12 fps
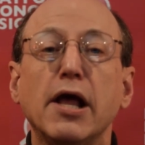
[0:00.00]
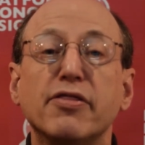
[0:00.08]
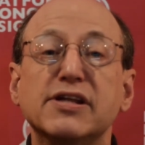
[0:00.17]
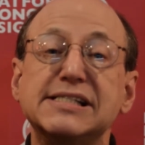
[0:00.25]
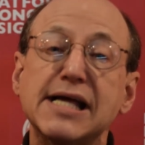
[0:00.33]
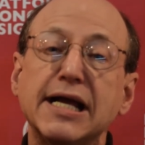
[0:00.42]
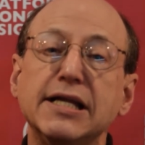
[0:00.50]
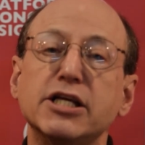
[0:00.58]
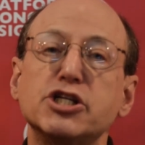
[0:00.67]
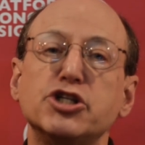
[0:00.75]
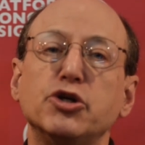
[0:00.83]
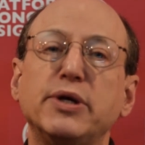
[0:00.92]
The second
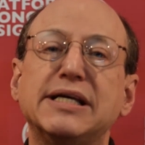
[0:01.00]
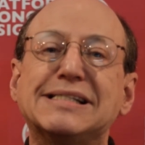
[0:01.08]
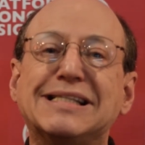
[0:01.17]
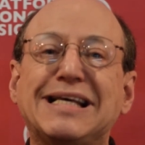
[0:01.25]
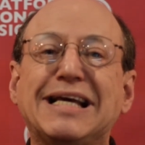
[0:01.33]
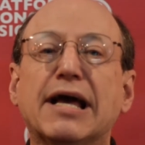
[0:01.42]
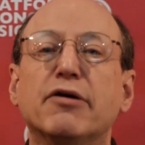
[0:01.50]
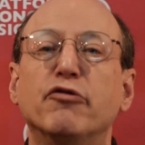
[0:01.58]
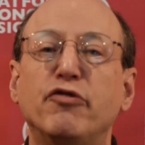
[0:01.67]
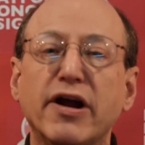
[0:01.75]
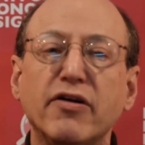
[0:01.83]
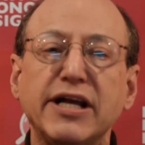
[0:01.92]
issue is the
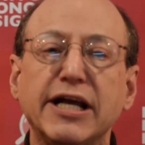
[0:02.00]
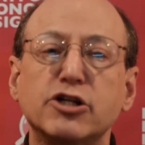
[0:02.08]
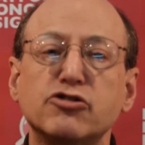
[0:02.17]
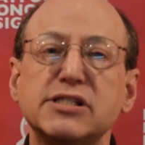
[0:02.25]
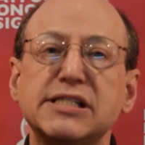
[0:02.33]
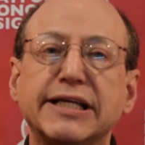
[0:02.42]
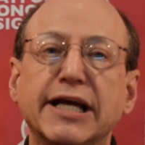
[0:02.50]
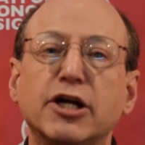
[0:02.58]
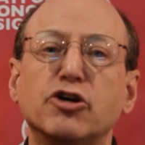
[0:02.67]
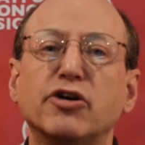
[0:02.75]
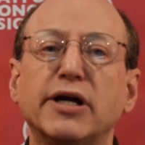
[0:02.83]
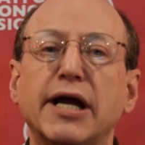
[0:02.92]
very interesting
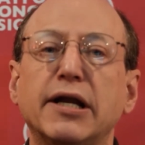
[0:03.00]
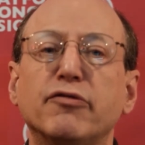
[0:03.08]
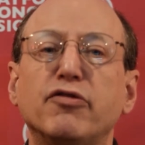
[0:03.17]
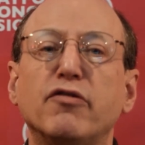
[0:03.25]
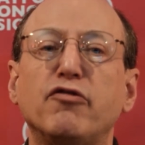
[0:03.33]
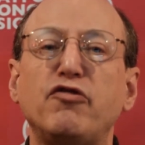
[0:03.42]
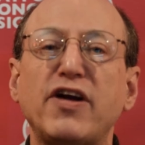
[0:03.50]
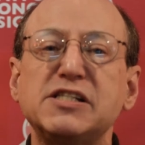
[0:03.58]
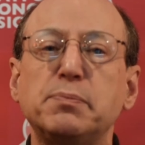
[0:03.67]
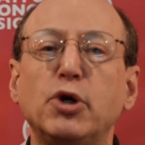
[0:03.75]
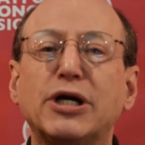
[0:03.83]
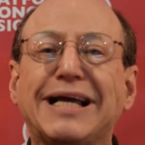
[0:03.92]
and creative
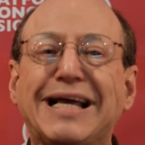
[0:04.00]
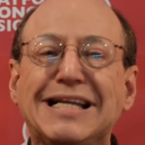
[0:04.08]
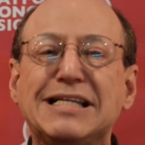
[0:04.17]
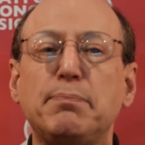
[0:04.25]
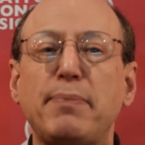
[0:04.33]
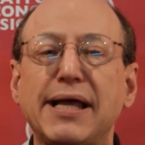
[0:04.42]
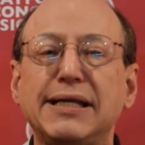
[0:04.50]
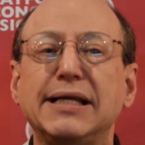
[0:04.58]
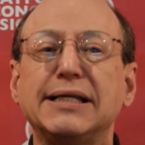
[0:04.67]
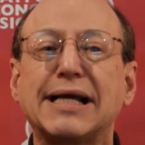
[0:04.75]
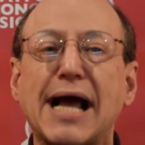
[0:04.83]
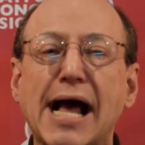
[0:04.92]
Facebook
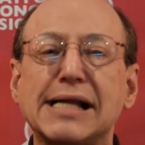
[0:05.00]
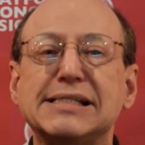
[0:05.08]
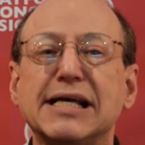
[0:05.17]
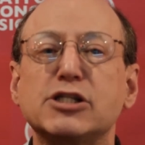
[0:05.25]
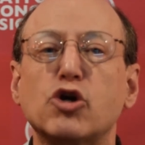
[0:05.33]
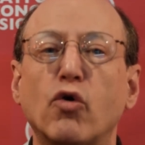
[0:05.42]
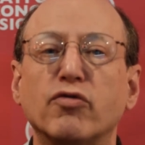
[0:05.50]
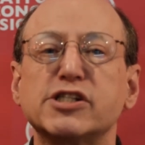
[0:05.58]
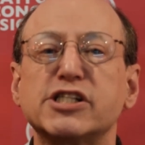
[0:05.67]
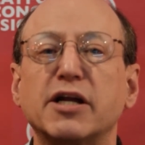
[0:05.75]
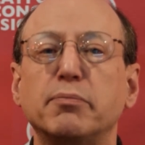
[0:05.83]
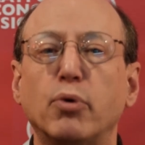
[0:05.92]
Independent Content
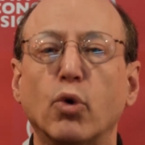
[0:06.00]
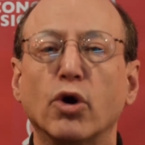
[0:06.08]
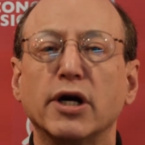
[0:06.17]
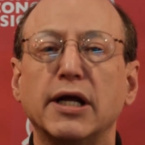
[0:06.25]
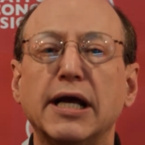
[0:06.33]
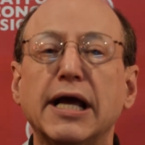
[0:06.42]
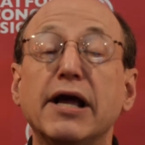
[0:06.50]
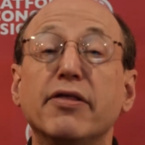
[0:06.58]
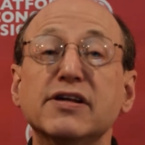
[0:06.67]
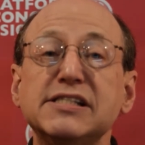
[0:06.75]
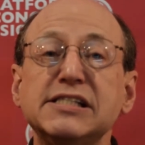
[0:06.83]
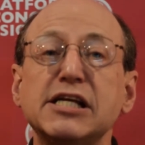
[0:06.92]
Oversight Board.
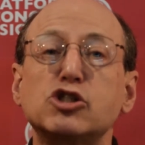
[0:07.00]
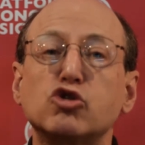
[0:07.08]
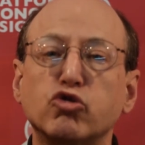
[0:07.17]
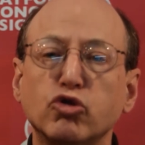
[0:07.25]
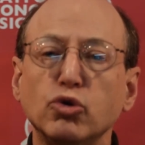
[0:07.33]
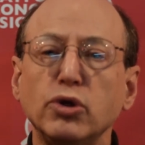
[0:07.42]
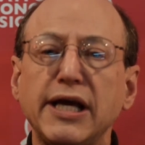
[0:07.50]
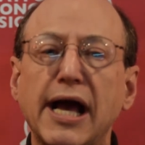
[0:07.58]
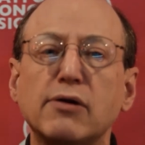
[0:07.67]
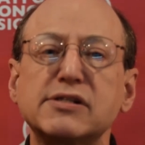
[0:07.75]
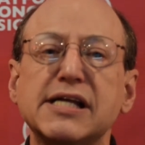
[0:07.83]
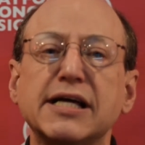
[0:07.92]
This is a truly
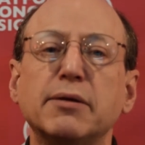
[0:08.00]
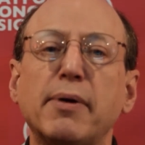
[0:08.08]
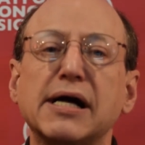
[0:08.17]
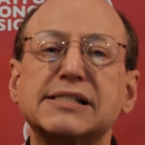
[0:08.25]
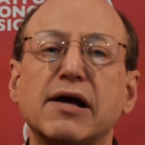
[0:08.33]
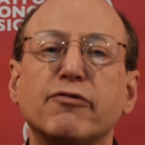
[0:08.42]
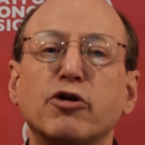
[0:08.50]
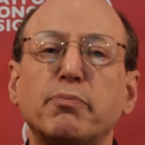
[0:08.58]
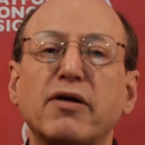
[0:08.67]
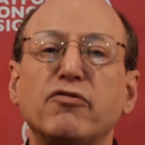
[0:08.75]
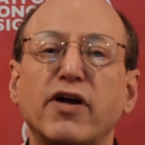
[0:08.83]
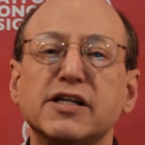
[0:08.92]
outside-the-box effort
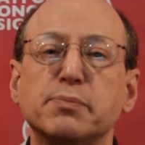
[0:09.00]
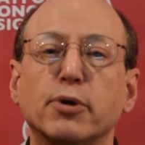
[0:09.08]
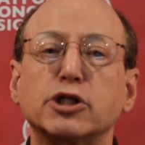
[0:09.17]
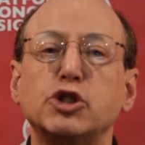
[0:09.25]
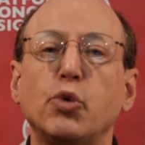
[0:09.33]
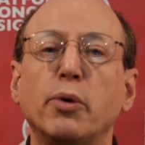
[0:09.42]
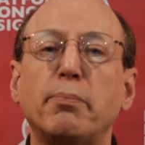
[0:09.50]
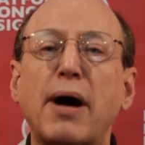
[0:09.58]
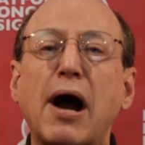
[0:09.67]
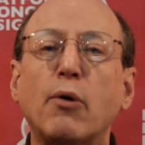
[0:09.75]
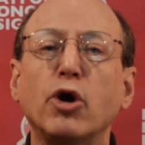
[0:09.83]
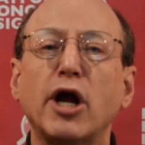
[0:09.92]
by Facebook to
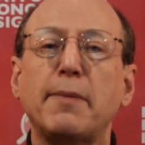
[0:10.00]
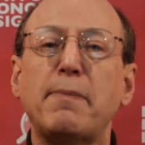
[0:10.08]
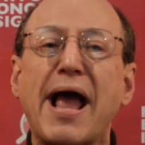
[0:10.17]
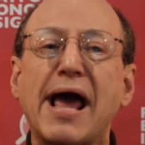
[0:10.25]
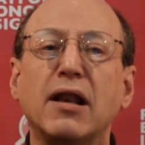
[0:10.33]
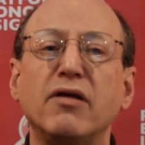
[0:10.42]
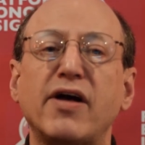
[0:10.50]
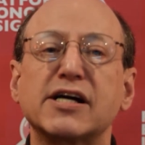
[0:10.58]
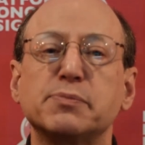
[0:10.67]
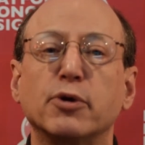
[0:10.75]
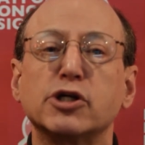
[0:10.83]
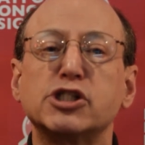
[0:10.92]
empower a panel of
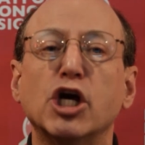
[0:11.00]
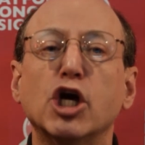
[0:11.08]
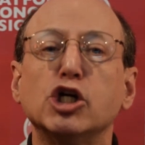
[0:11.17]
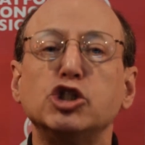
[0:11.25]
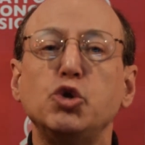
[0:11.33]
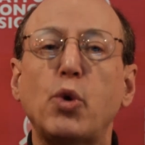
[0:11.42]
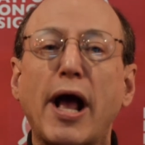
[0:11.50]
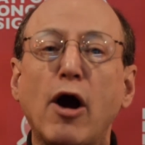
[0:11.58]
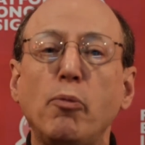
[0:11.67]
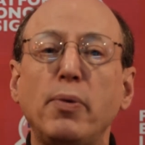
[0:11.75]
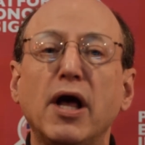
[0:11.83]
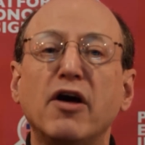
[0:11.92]
experts to
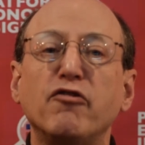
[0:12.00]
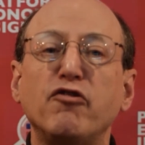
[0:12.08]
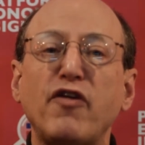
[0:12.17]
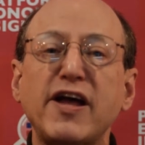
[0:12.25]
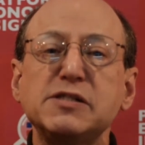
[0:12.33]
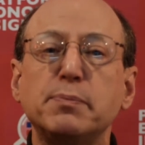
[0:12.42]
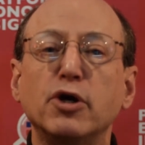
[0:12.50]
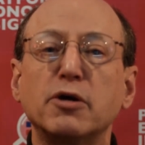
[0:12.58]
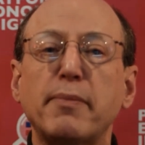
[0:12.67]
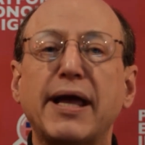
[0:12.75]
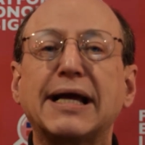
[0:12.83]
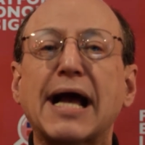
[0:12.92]
help
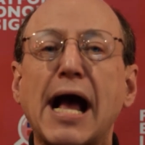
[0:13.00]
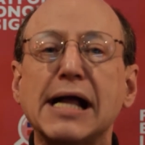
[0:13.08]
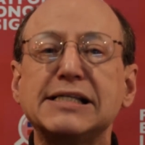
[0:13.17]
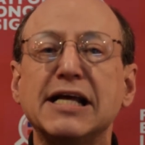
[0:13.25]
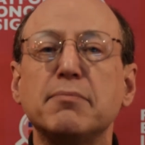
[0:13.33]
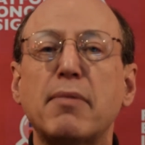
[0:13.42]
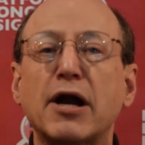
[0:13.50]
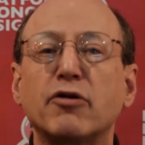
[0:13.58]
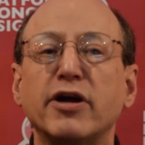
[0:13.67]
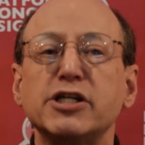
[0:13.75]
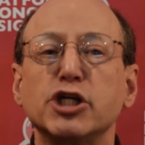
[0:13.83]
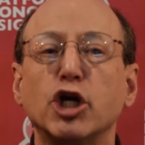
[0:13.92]
Facebook make content
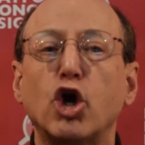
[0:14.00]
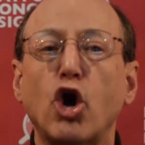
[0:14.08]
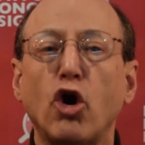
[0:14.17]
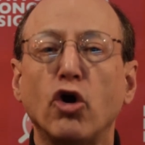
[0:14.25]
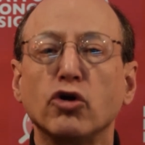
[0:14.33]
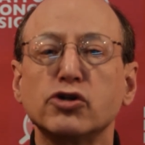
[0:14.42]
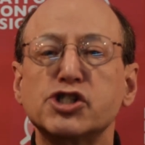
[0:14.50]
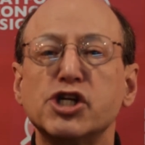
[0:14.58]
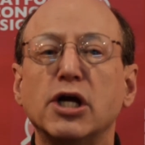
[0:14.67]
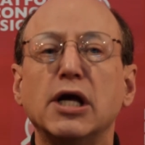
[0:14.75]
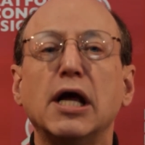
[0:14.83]
moderation calls.